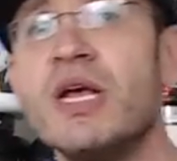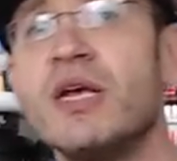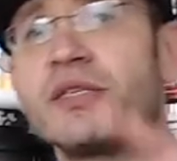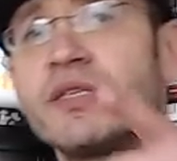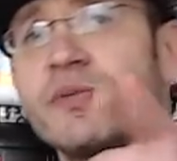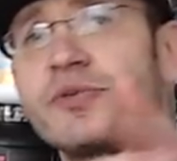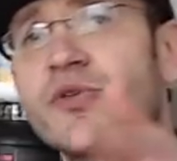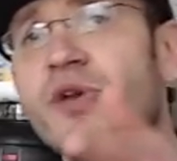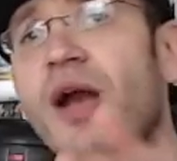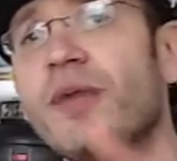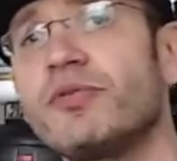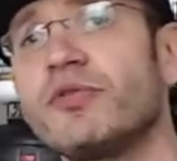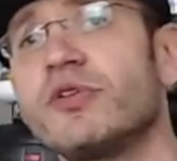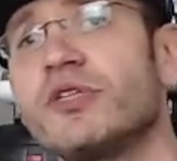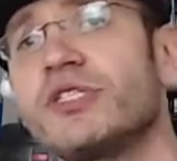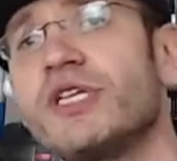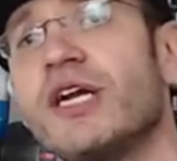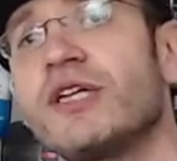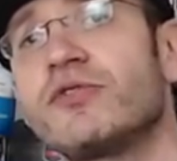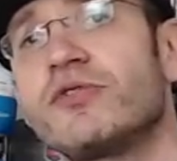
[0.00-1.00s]
Subscribe to the
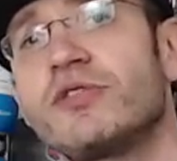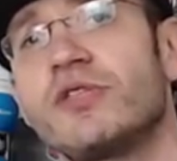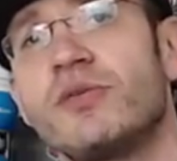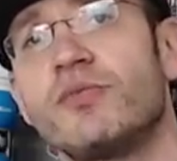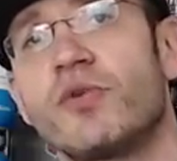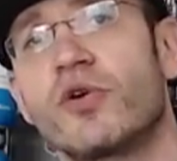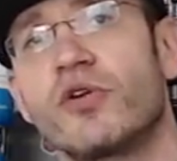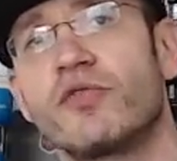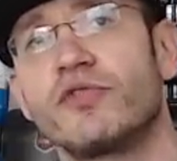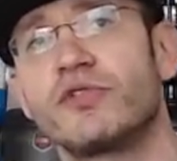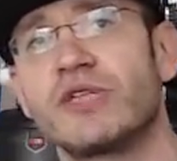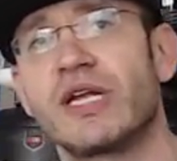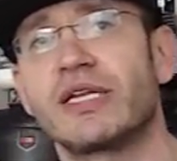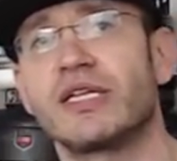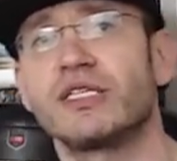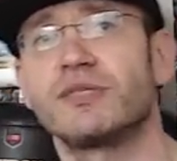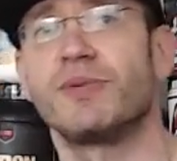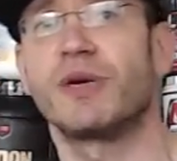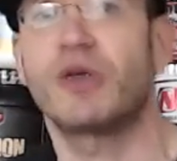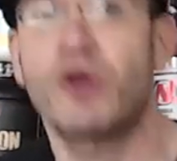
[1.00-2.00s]
channel to see more reviews like
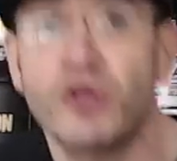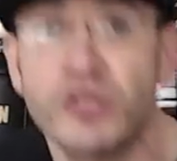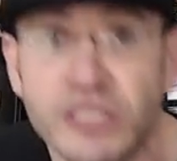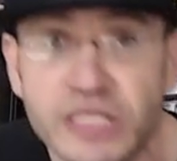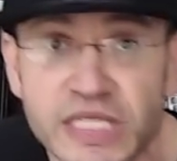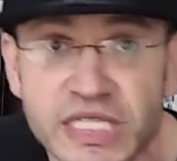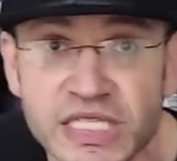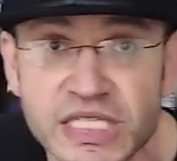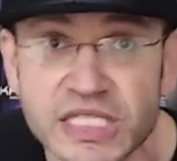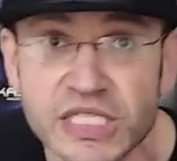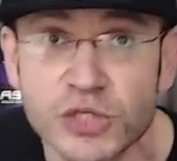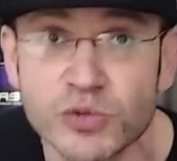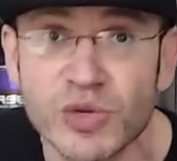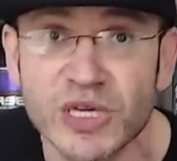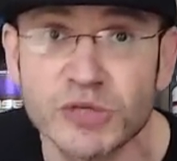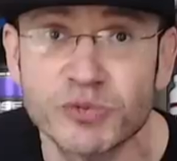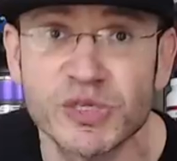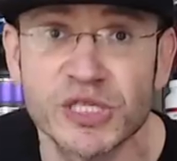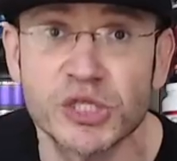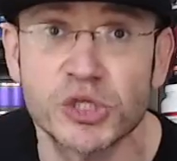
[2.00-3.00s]
this, because this is
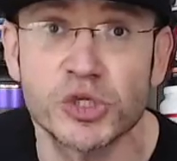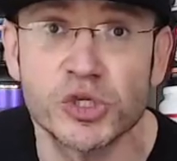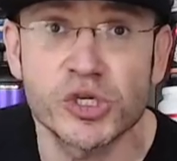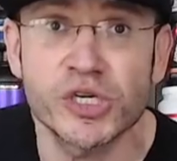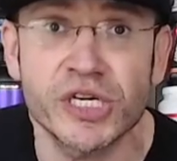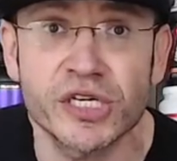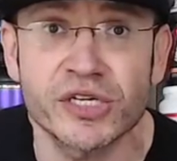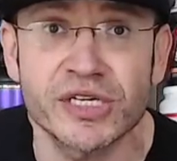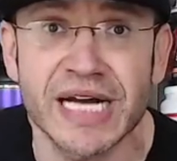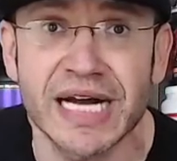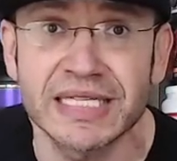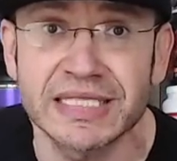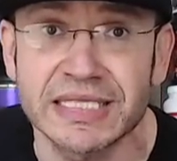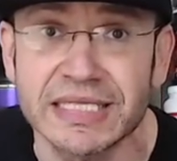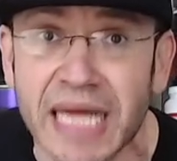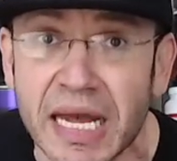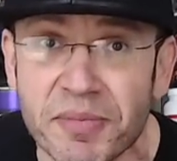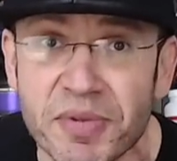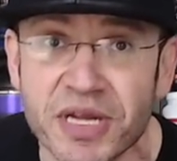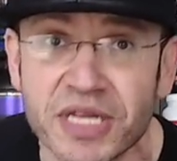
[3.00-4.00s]
what we do here,
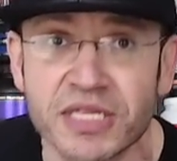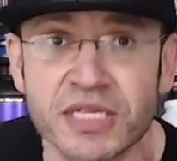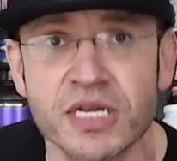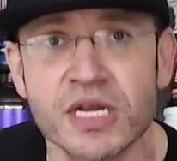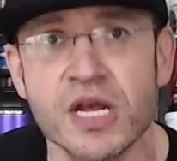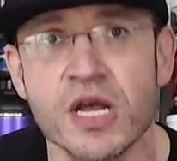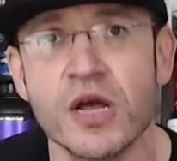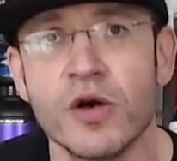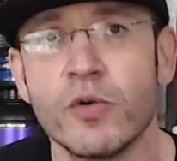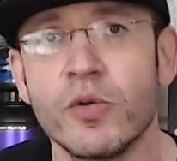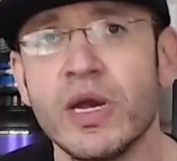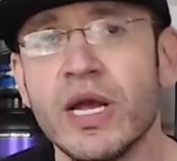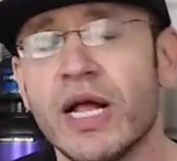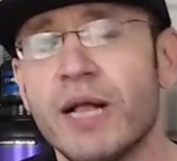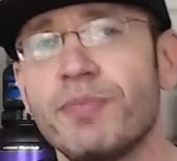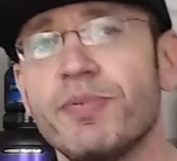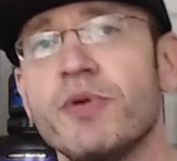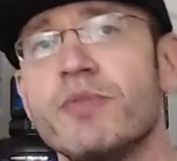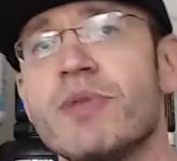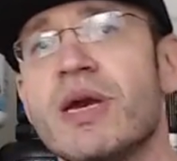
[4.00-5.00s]
goddammit! We
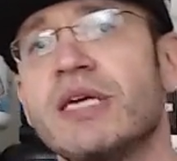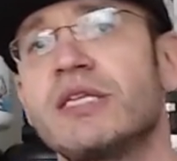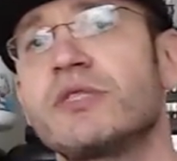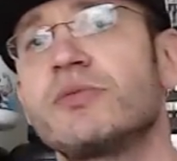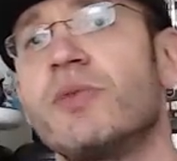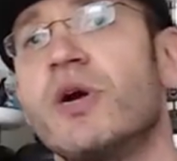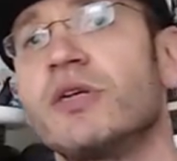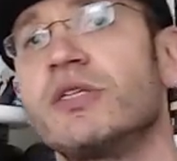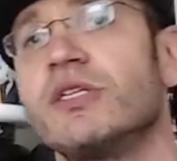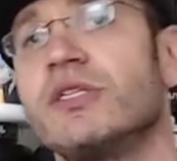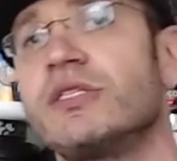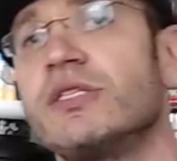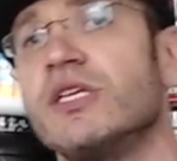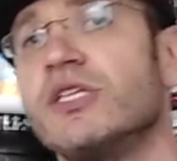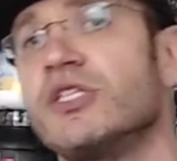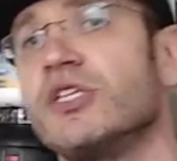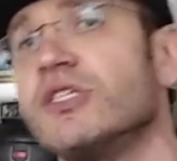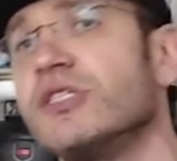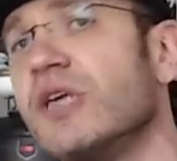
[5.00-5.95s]
help you make smart decisions